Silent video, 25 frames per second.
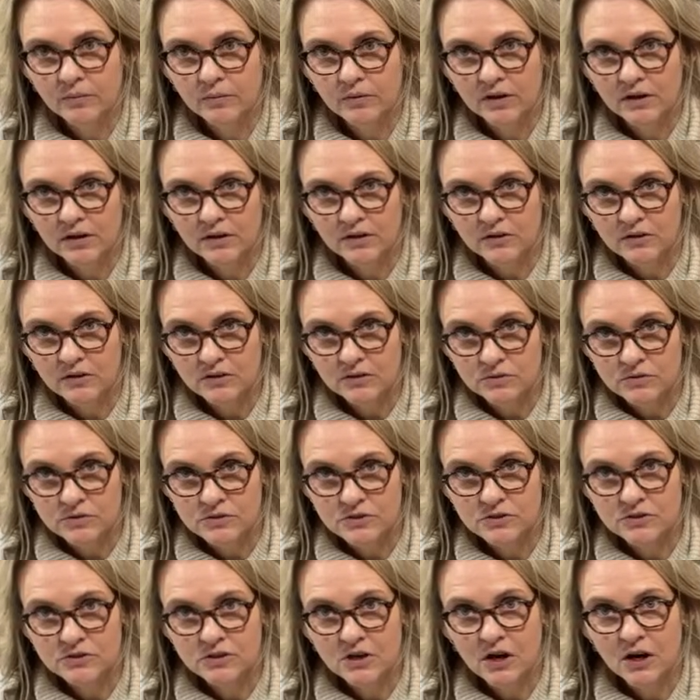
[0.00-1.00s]
where you
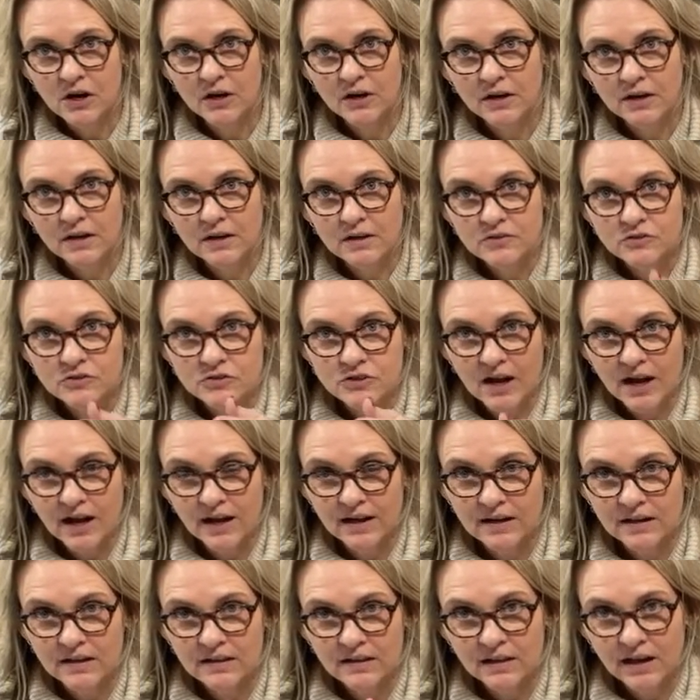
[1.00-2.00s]
started, try
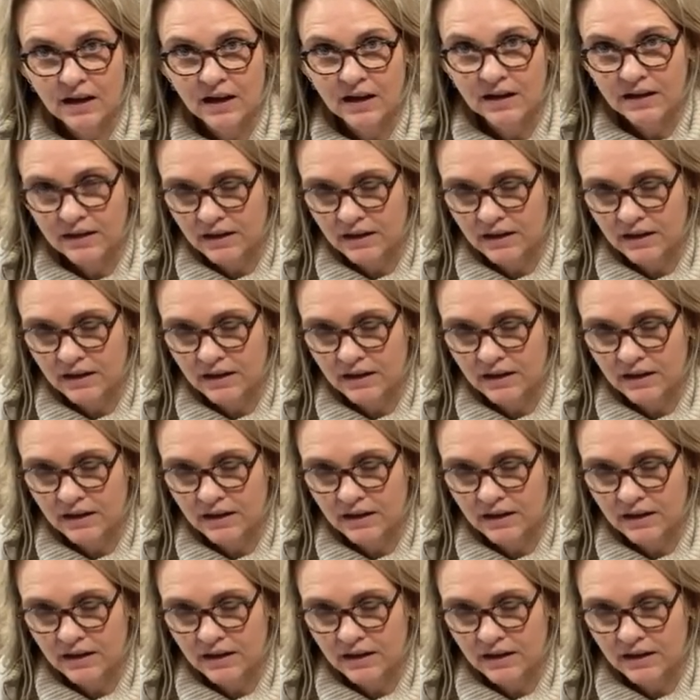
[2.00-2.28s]
to line